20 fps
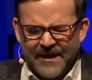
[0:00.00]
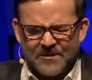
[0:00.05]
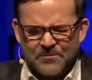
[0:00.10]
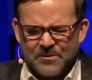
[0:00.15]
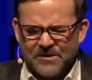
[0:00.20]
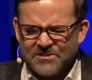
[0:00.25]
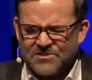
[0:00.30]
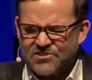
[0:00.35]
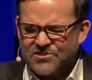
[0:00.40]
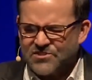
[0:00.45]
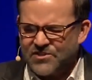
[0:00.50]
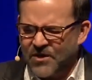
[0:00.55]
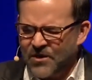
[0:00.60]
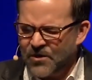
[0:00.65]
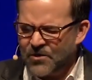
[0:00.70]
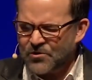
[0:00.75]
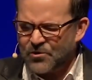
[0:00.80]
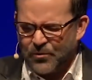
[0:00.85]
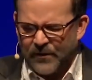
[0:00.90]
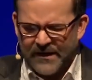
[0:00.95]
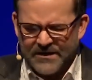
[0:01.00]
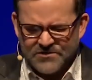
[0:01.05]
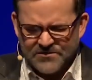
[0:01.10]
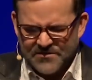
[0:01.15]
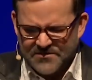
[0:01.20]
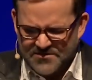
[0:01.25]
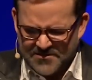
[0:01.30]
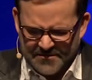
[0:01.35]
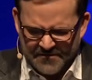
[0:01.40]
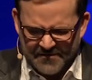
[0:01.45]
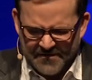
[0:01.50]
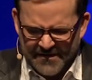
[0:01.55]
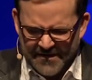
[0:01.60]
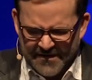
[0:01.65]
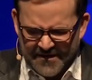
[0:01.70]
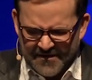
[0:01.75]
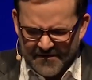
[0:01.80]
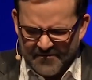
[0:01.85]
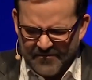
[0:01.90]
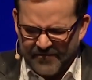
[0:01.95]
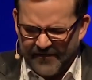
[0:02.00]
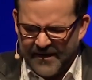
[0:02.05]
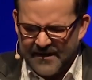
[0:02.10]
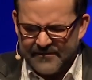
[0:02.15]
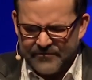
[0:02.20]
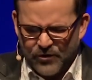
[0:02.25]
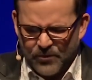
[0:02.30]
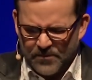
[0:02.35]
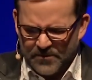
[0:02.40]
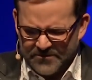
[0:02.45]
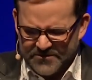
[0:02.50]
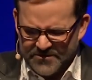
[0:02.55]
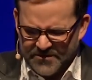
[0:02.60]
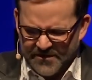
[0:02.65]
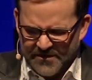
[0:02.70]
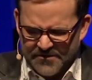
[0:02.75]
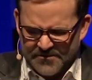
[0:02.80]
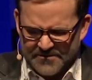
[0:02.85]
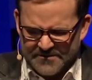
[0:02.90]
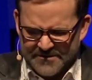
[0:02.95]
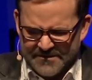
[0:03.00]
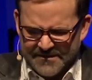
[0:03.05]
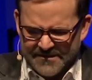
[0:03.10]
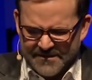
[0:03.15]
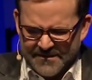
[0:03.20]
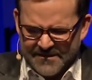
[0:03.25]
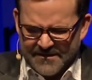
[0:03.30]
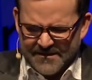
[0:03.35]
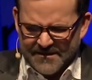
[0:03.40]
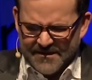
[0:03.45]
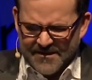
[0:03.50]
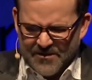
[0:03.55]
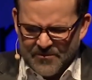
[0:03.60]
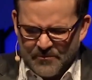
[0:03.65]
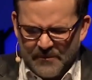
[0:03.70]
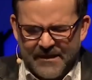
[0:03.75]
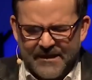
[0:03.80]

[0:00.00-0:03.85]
and be so gracious and favorable to you.